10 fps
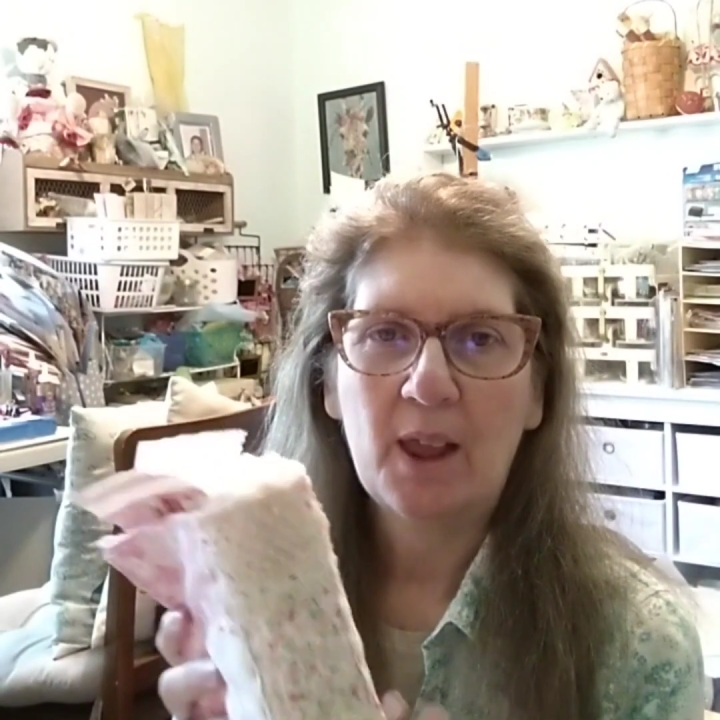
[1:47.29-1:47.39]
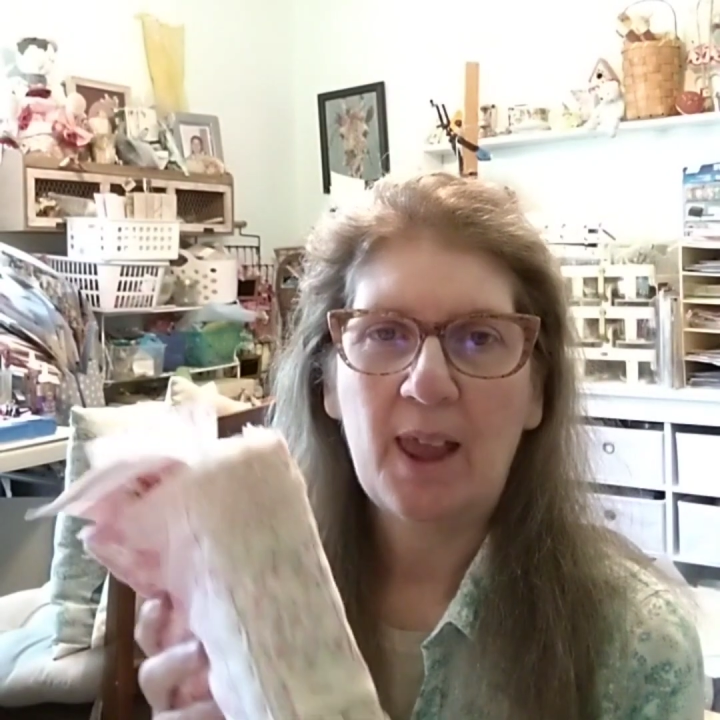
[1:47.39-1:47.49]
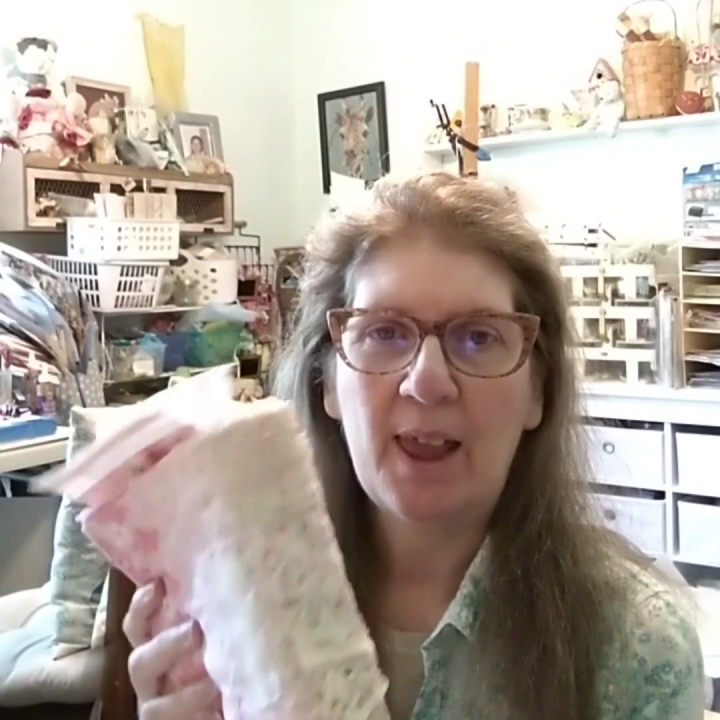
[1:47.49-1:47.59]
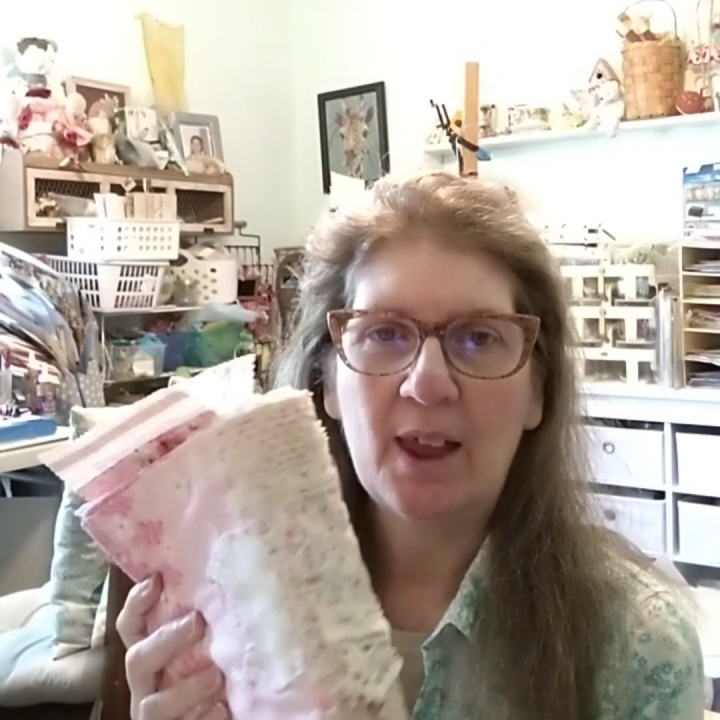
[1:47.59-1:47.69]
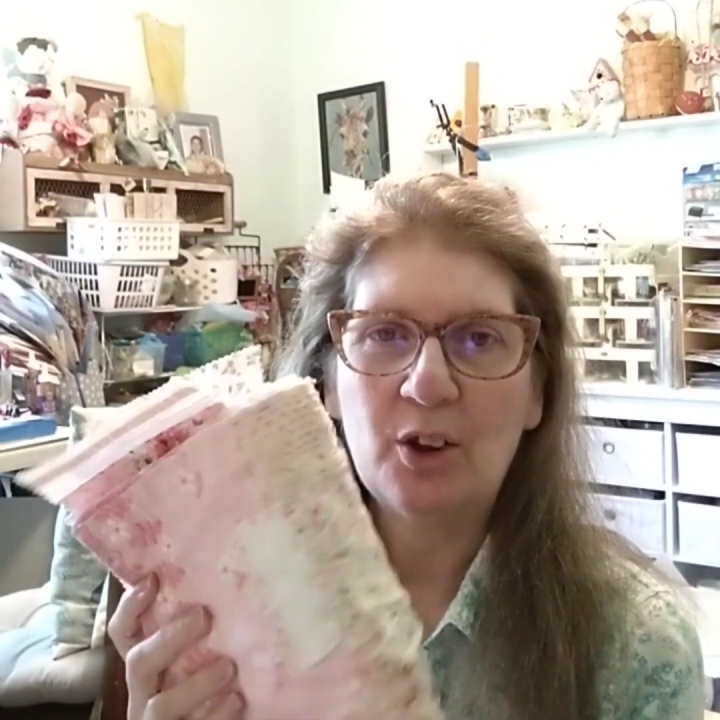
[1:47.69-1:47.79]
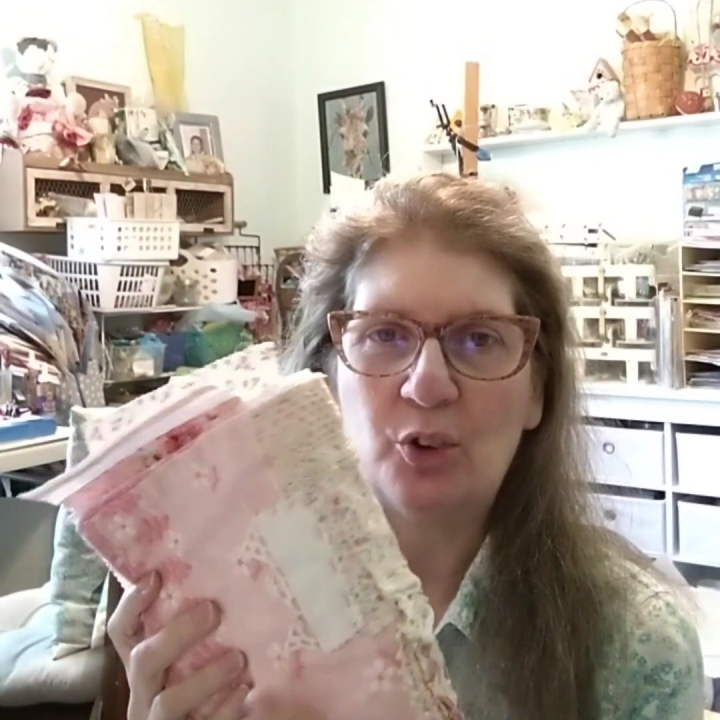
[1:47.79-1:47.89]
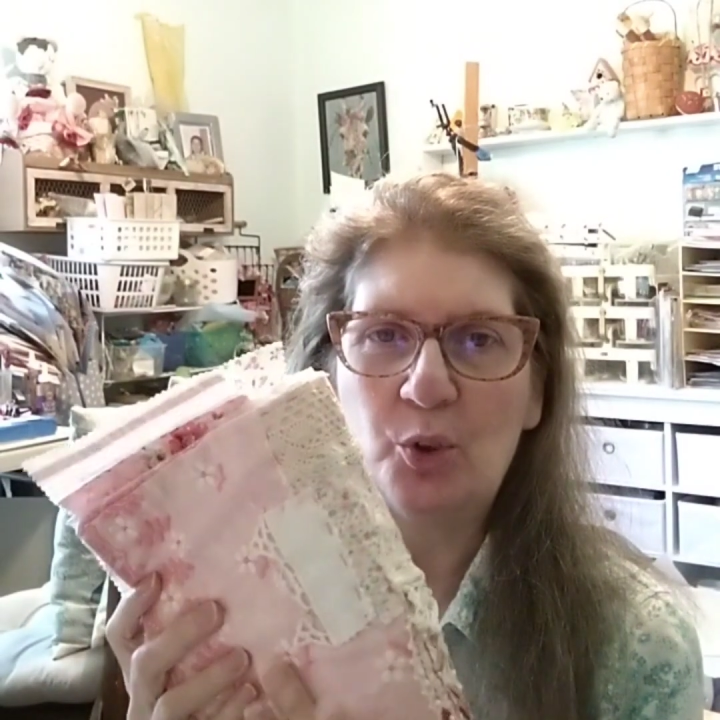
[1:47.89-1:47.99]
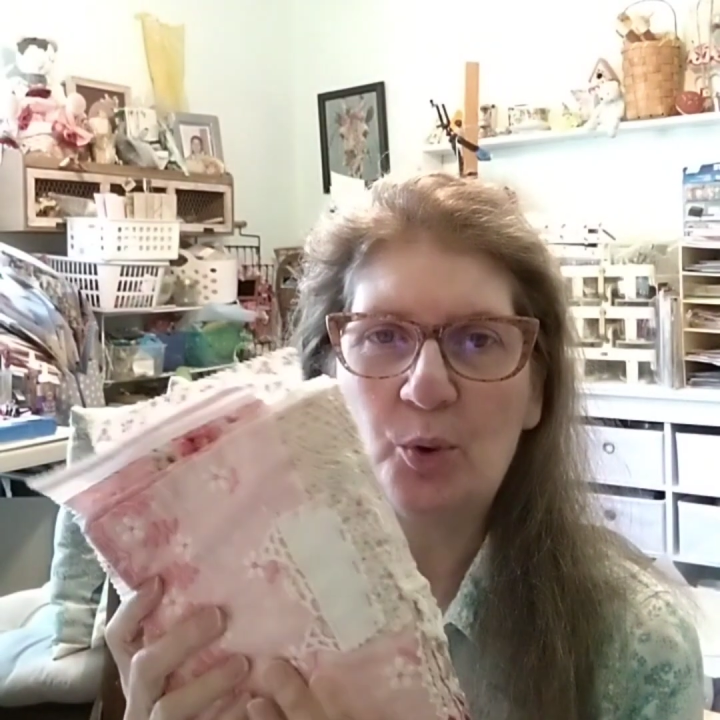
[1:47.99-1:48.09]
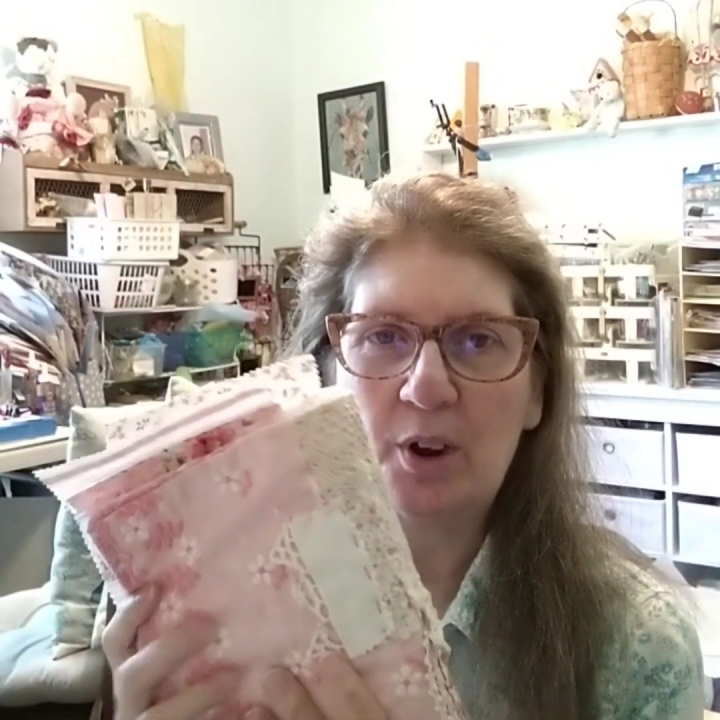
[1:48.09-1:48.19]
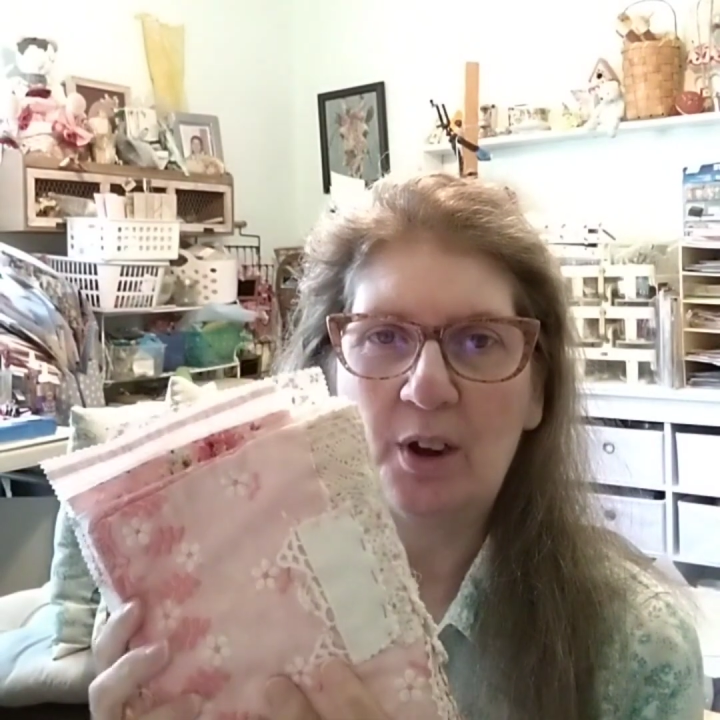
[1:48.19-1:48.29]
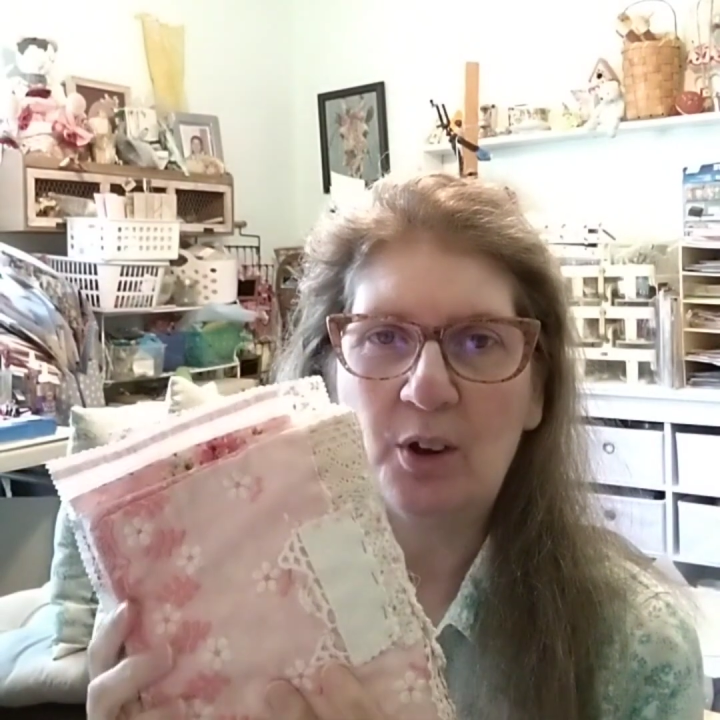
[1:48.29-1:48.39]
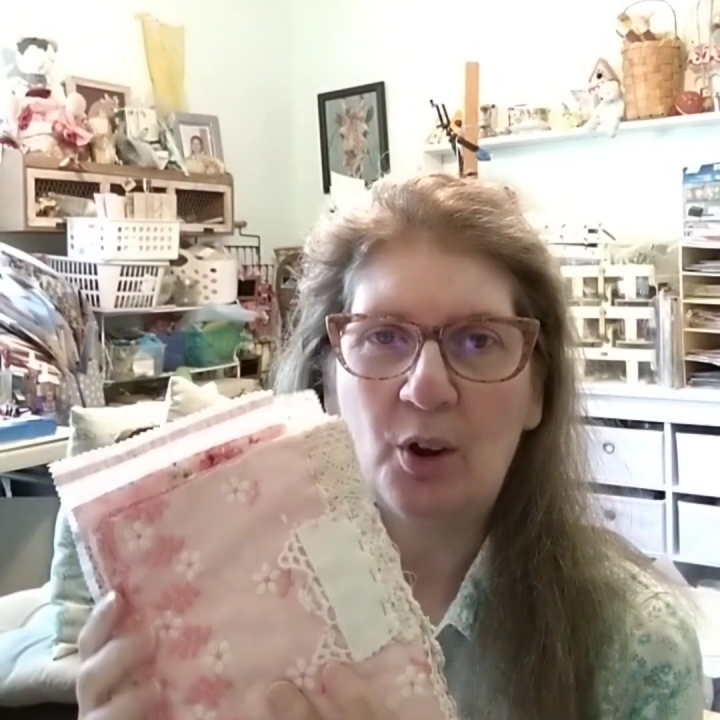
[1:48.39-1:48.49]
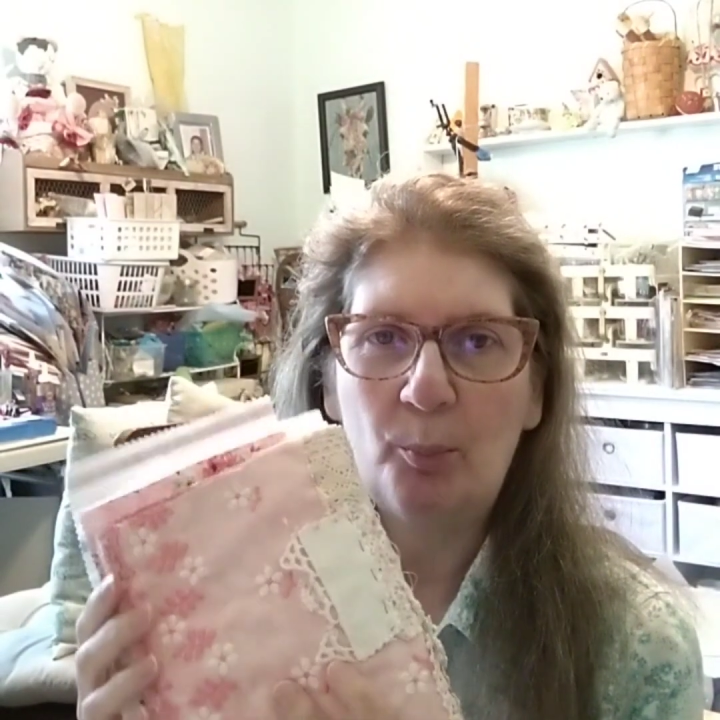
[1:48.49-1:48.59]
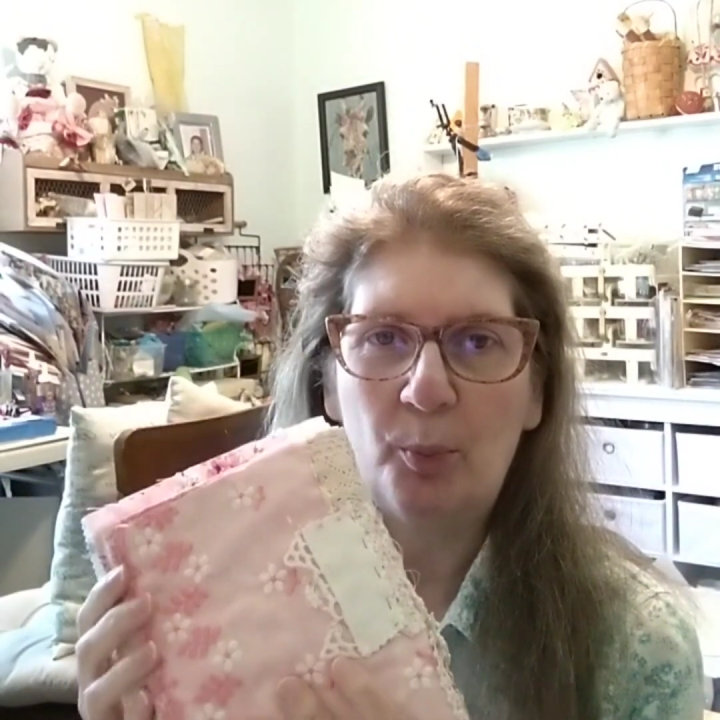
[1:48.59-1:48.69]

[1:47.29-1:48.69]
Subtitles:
and you can